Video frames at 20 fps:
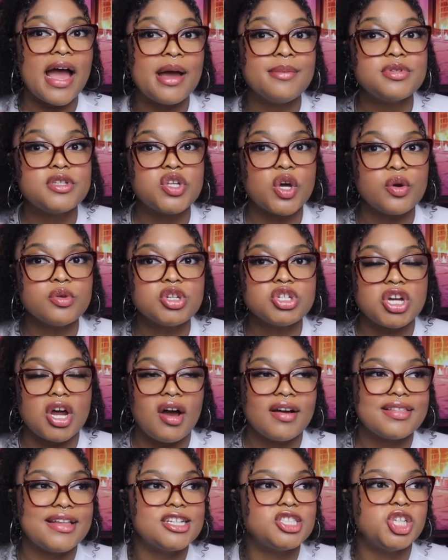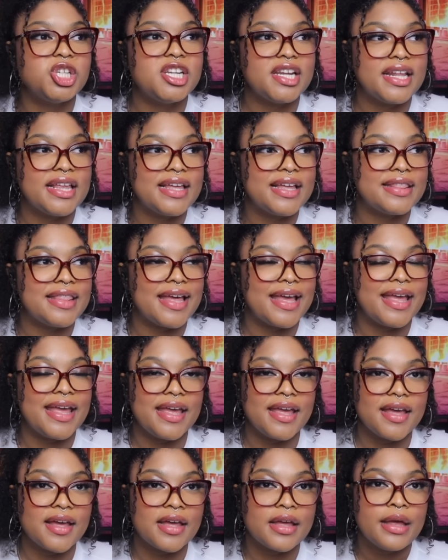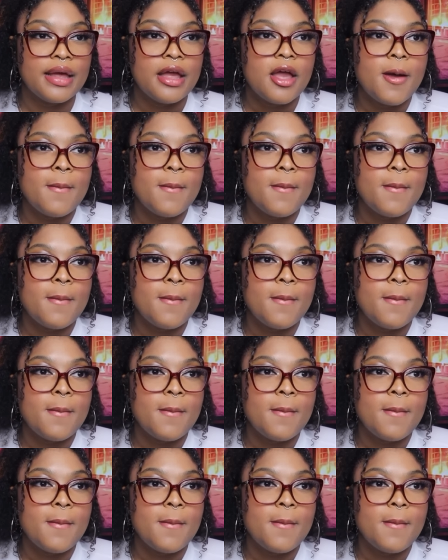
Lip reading: I'm so shocked that she didn't get the ick,